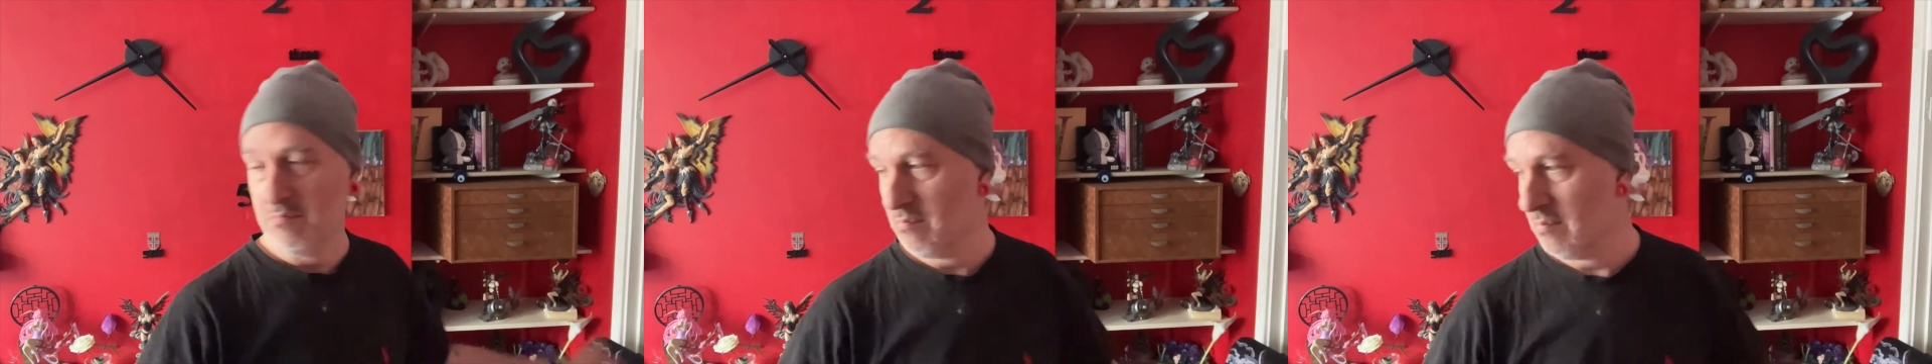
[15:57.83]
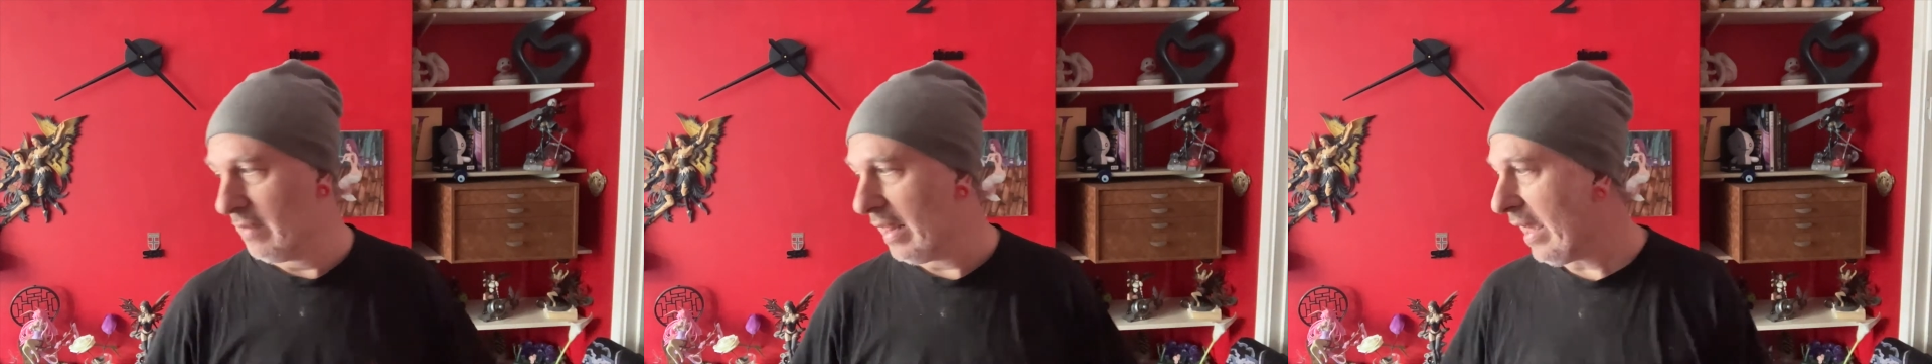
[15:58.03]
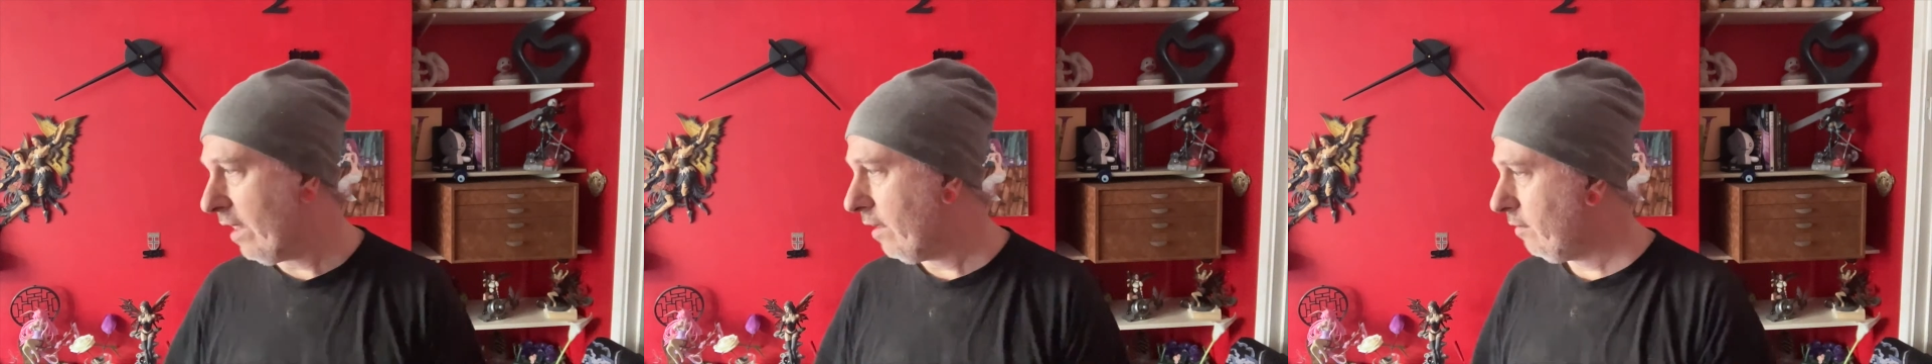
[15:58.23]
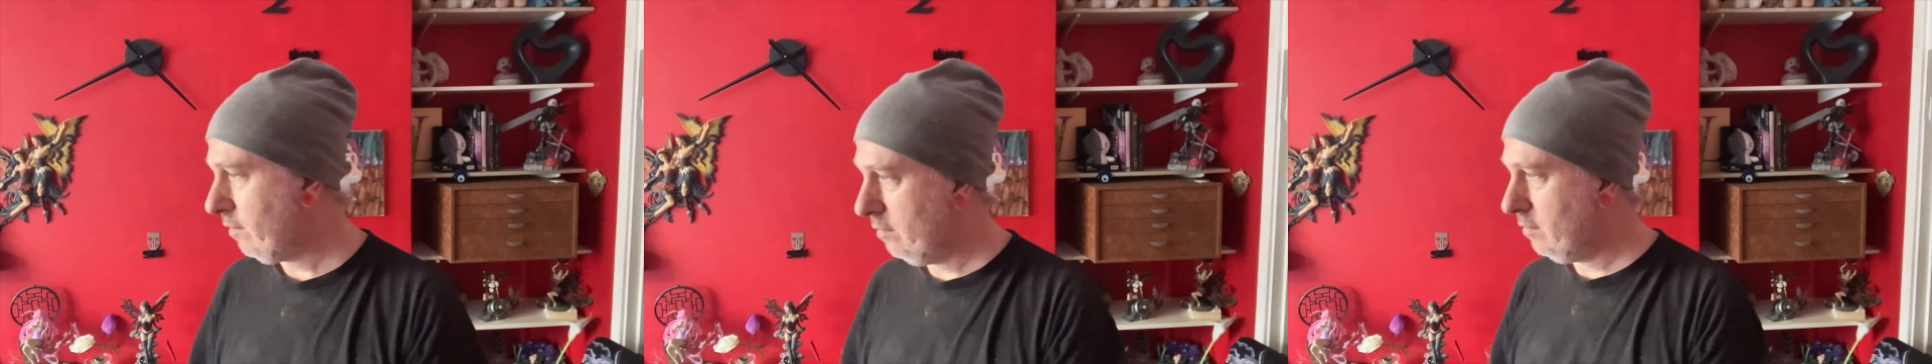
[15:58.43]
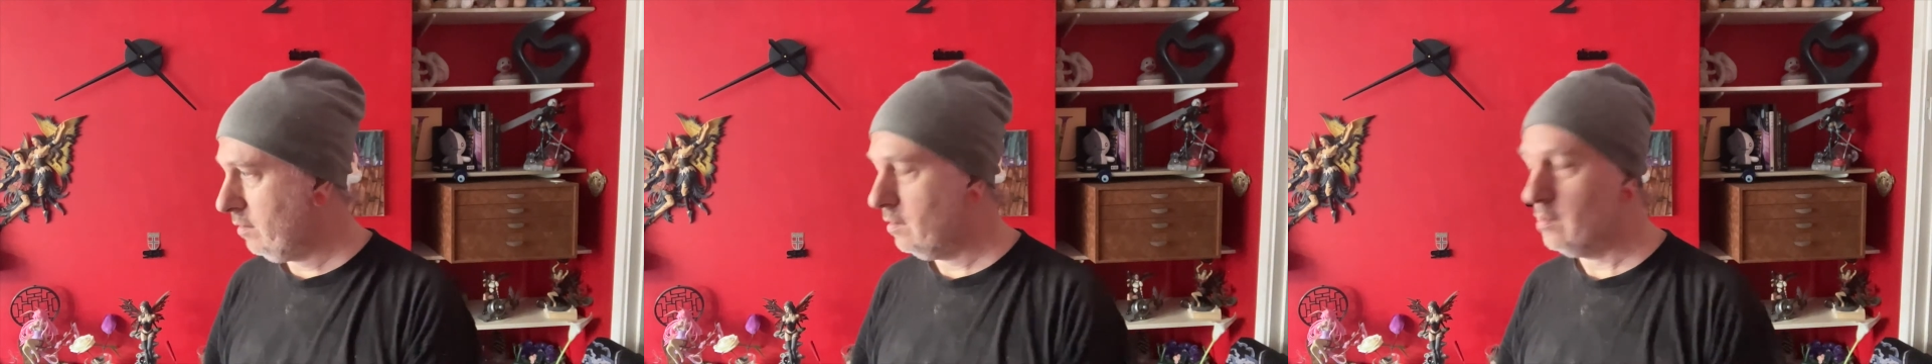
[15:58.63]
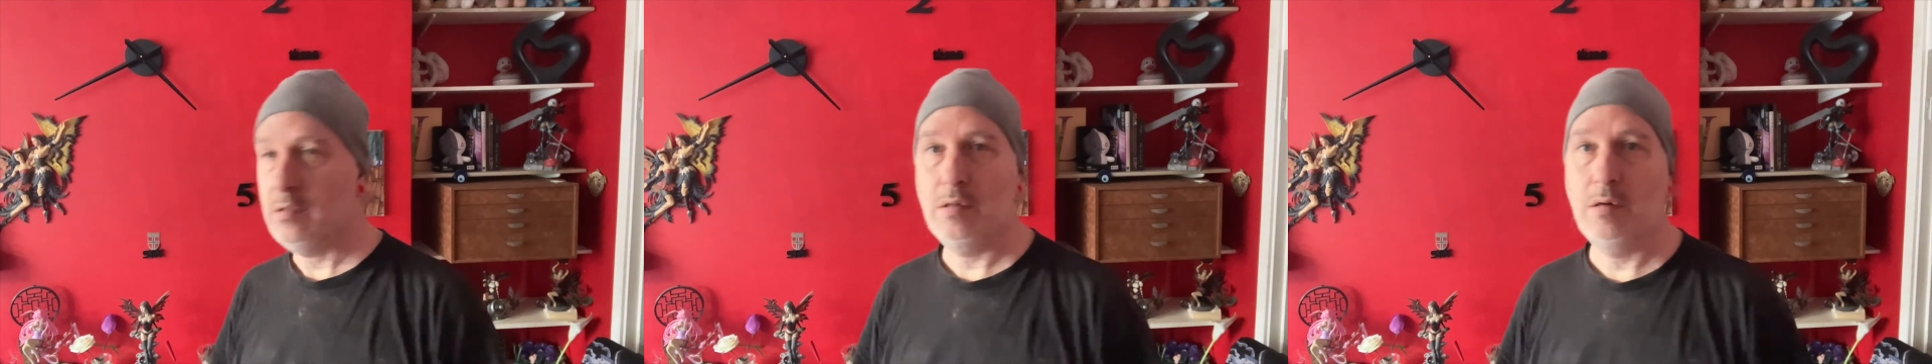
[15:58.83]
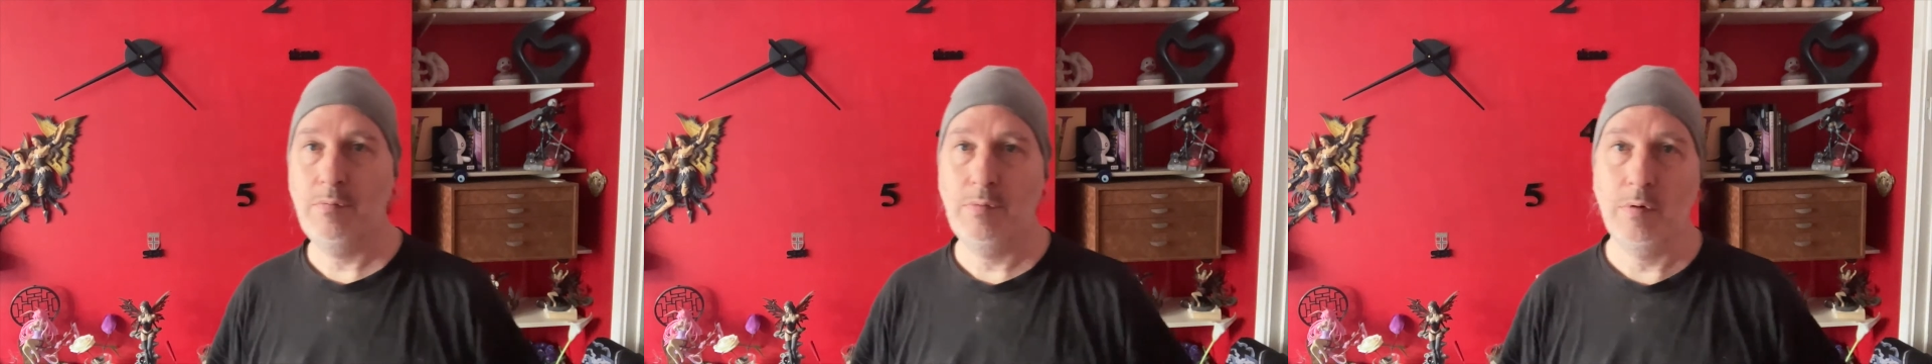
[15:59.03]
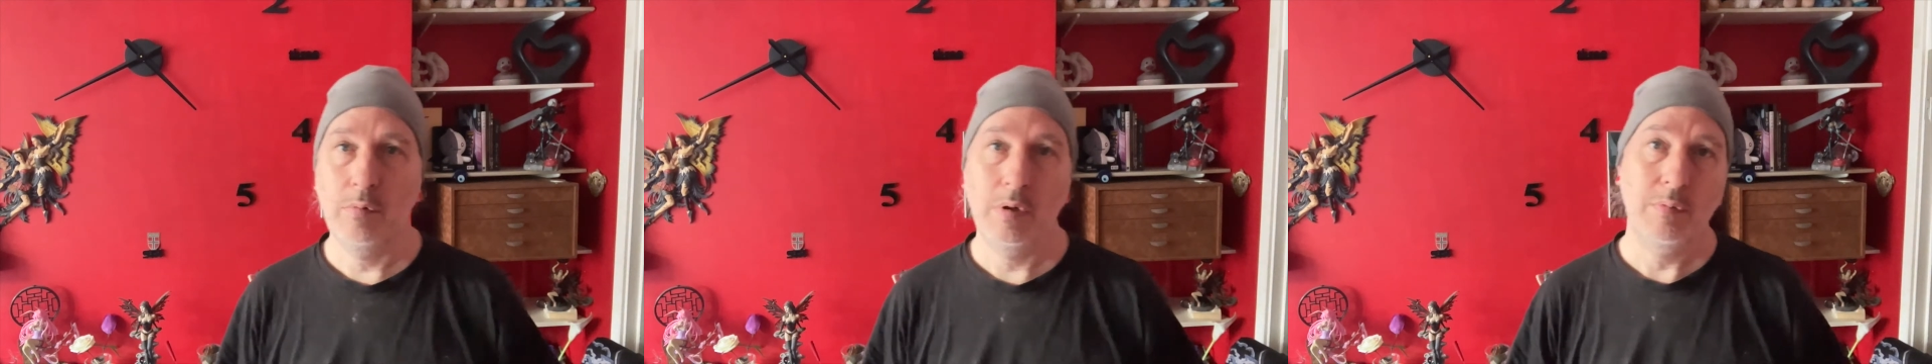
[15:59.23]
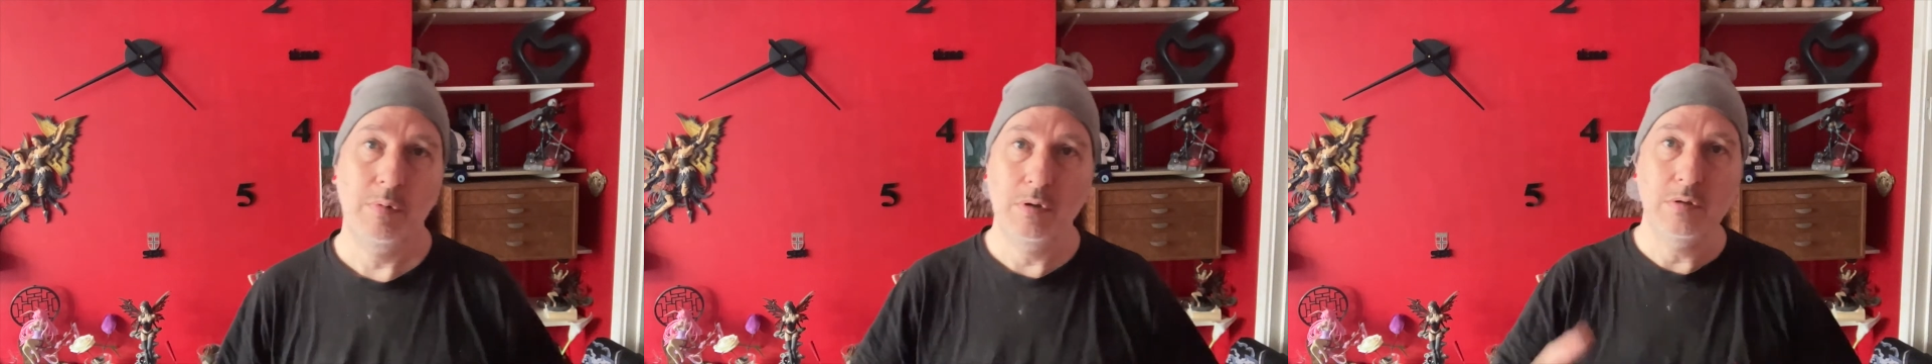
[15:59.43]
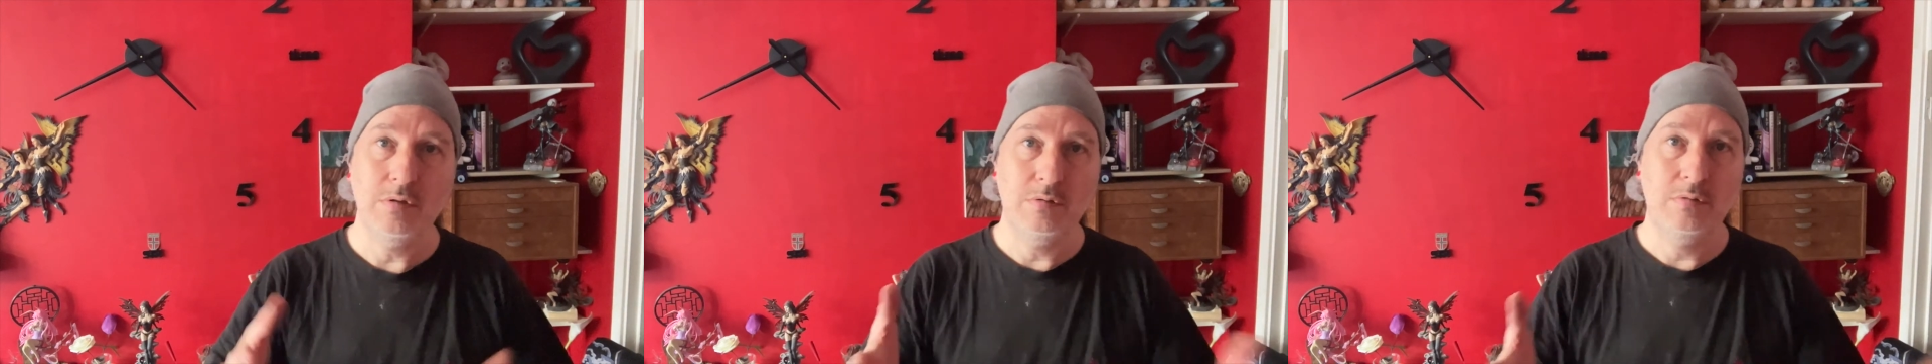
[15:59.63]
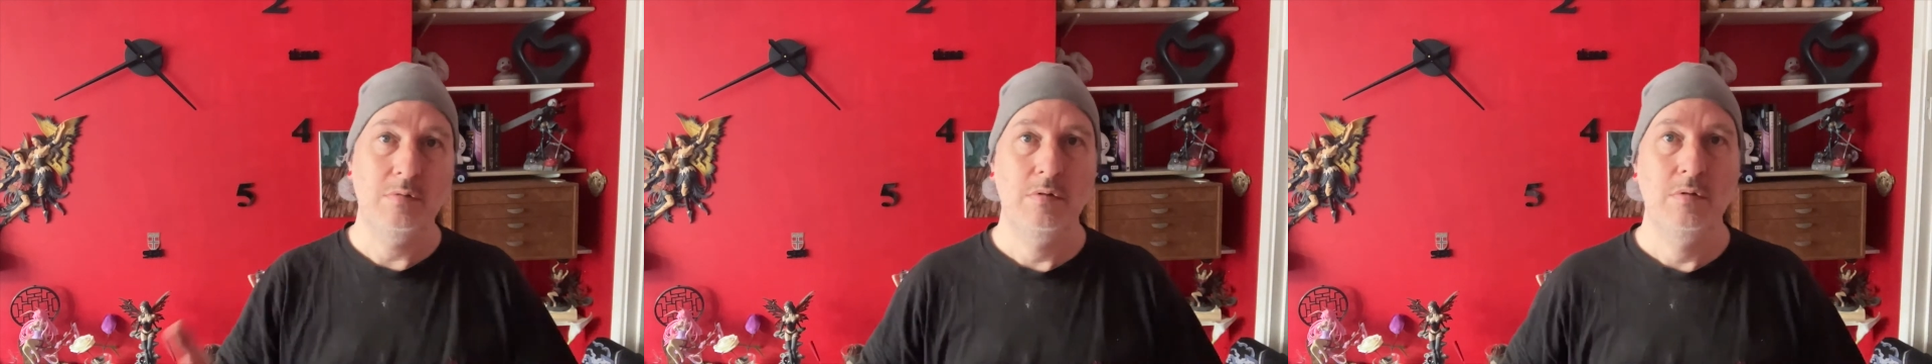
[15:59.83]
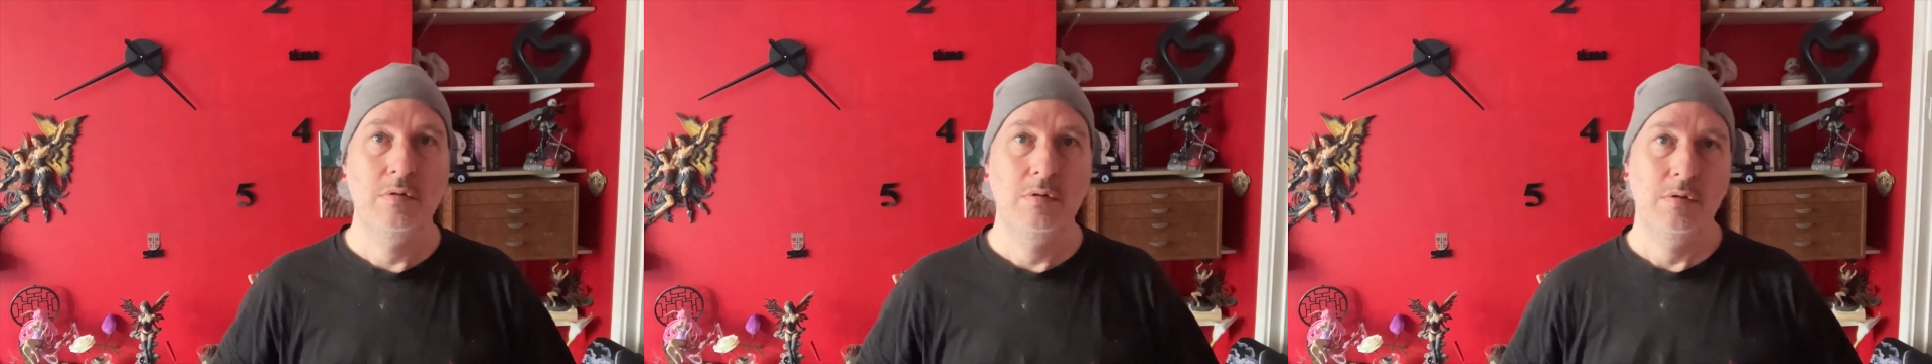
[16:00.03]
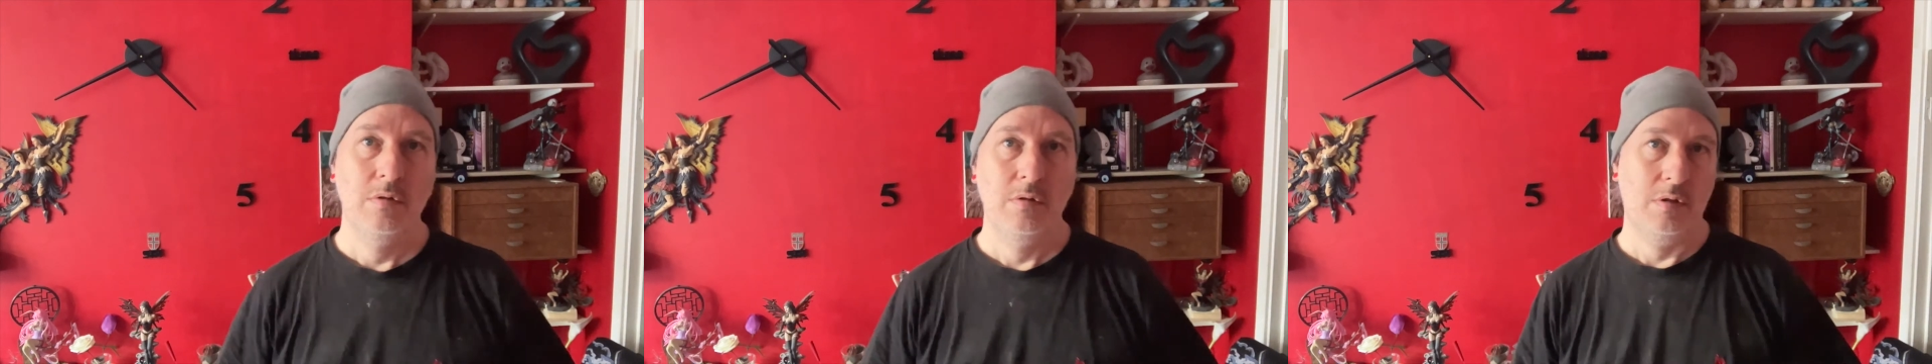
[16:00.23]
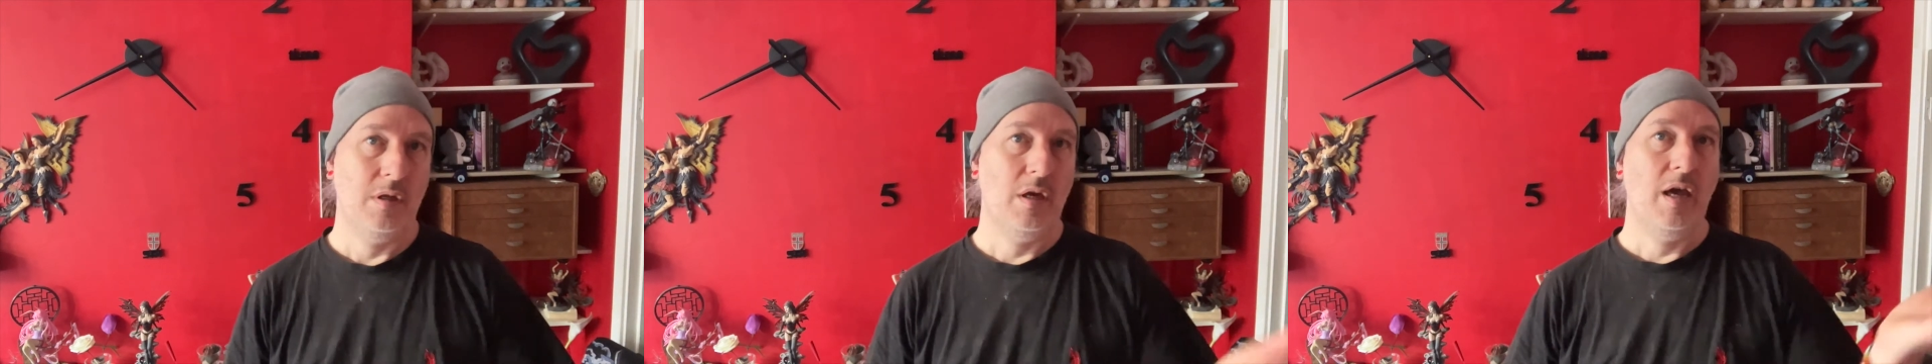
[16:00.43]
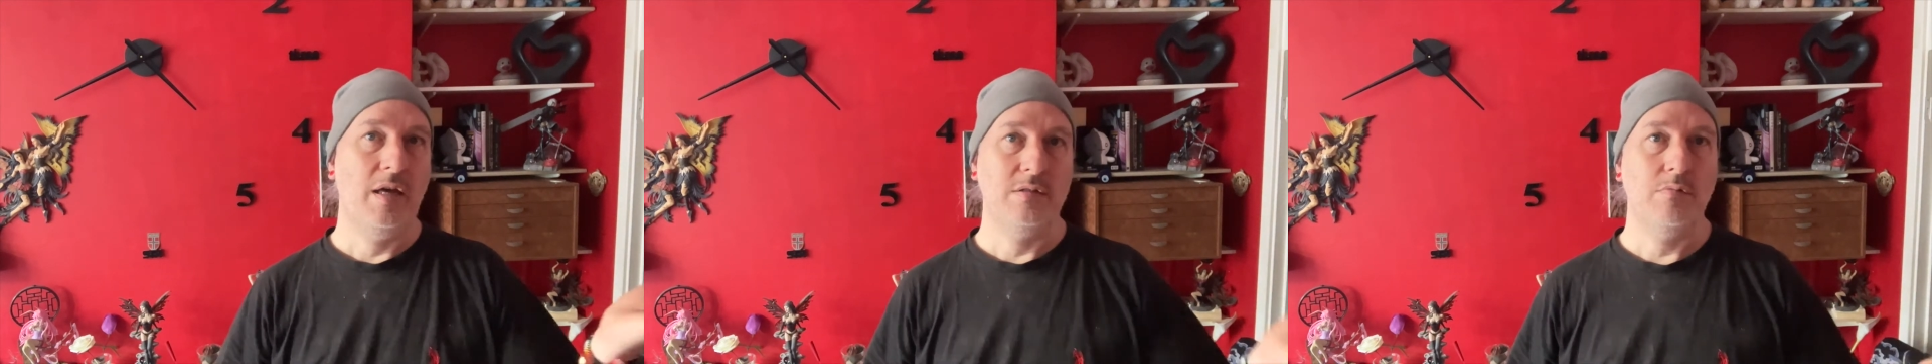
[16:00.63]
there and it doesn't get thrown away because it has a